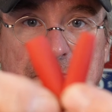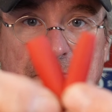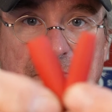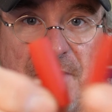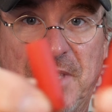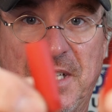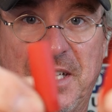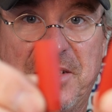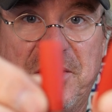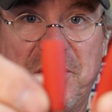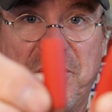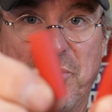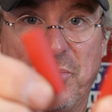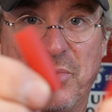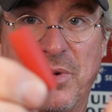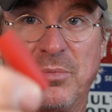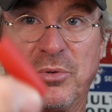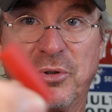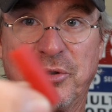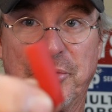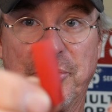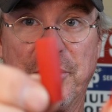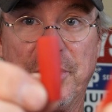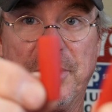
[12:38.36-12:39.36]
That's the
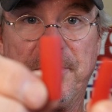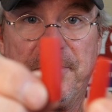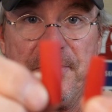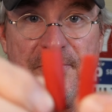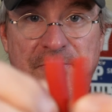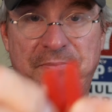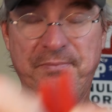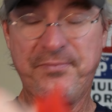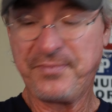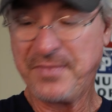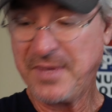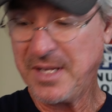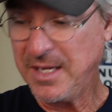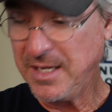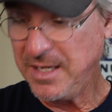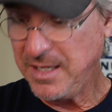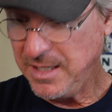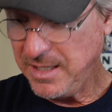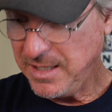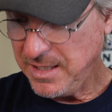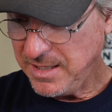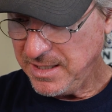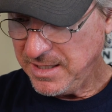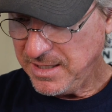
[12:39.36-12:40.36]
rubber grip.
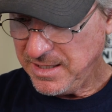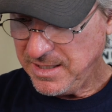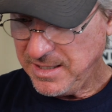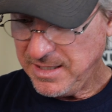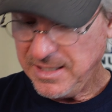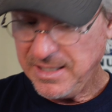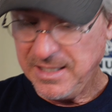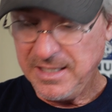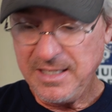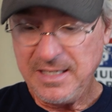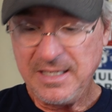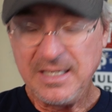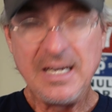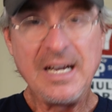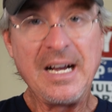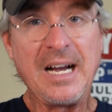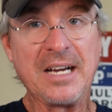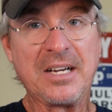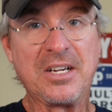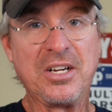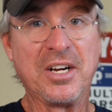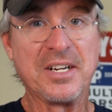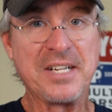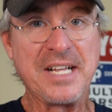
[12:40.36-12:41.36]

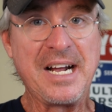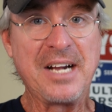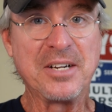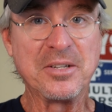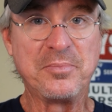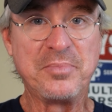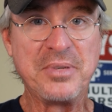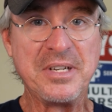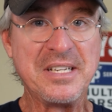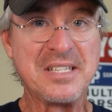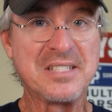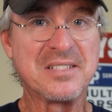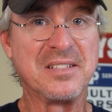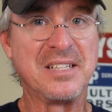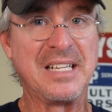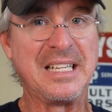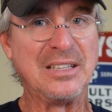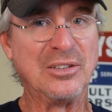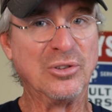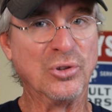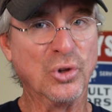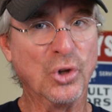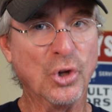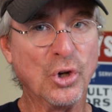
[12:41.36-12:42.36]
I cut out a piece
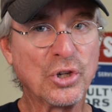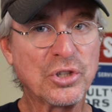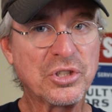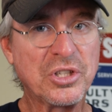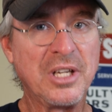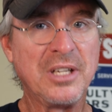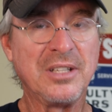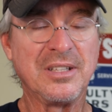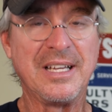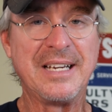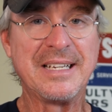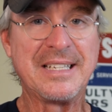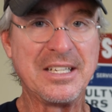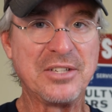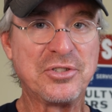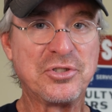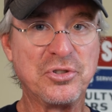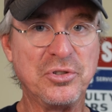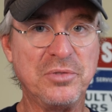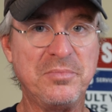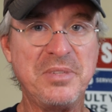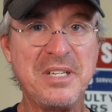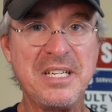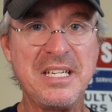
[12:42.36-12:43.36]
that looked like it
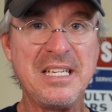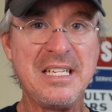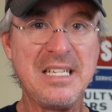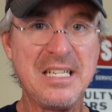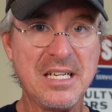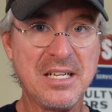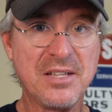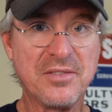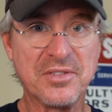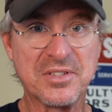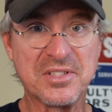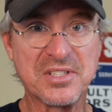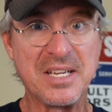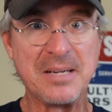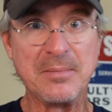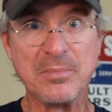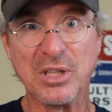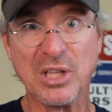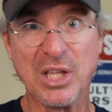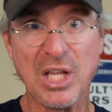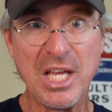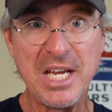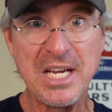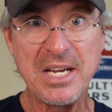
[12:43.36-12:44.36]
should be the
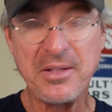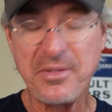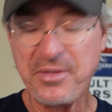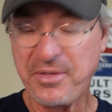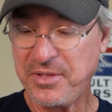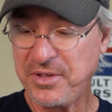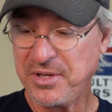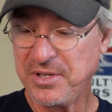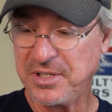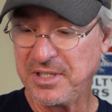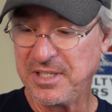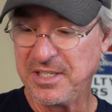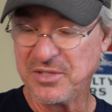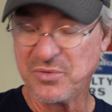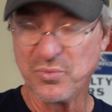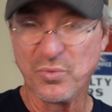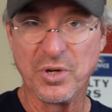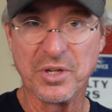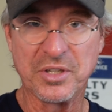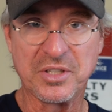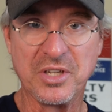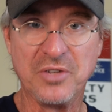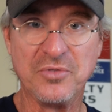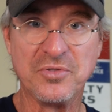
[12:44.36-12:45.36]
same length as
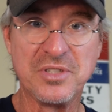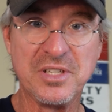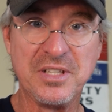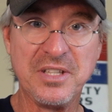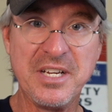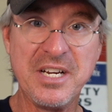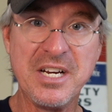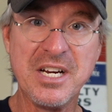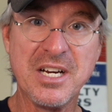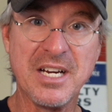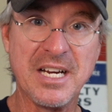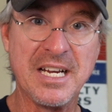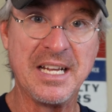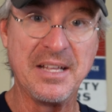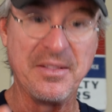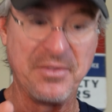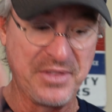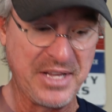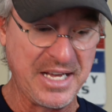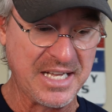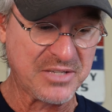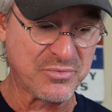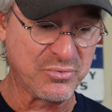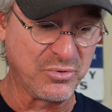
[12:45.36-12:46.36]
what goes in there and
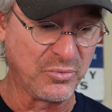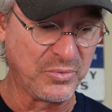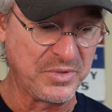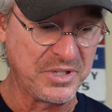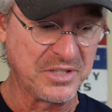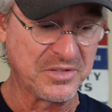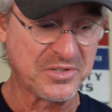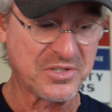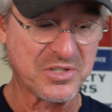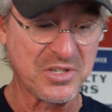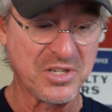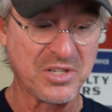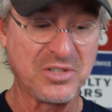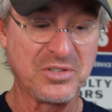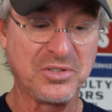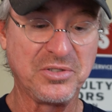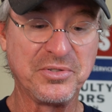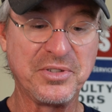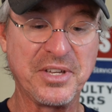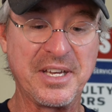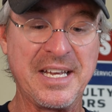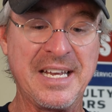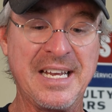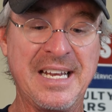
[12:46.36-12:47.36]
that's what we
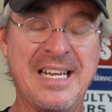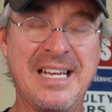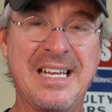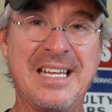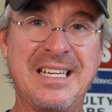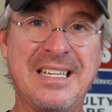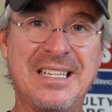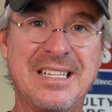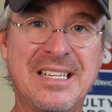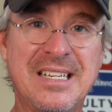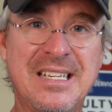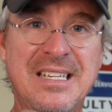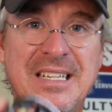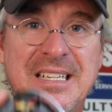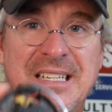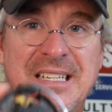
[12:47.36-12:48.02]
installed and